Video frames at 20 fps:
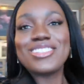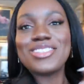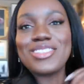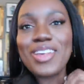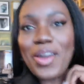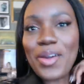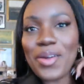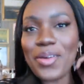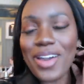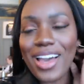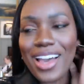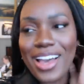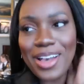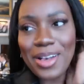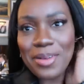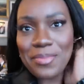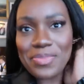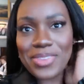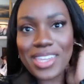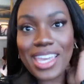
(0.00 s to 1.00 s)
So
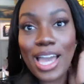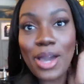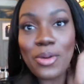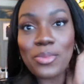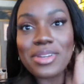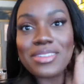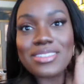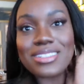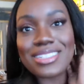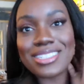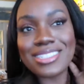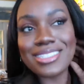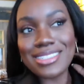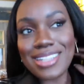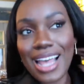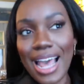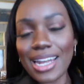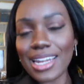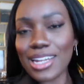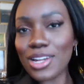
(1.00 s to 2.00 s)
um, yeah, we just
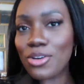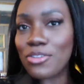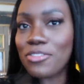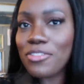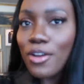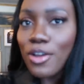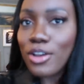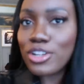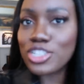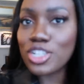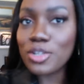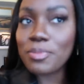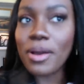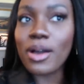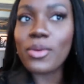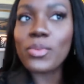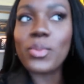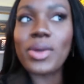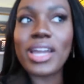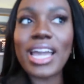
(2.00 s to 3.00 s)
had a little photo shoot,
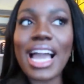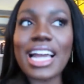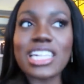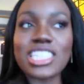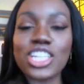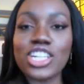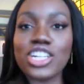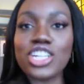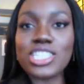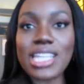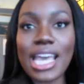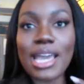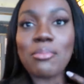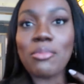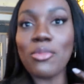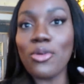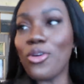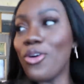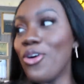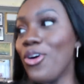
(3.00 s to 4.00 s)
but we're actually going to take
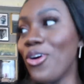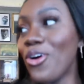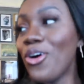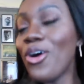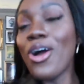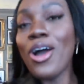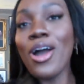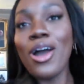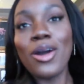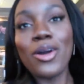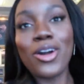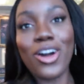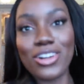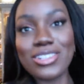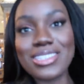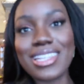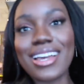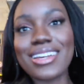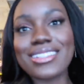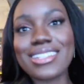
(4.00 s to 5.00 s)
more
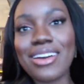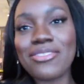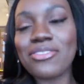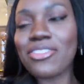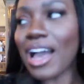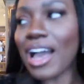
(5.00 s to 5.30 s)
content because I've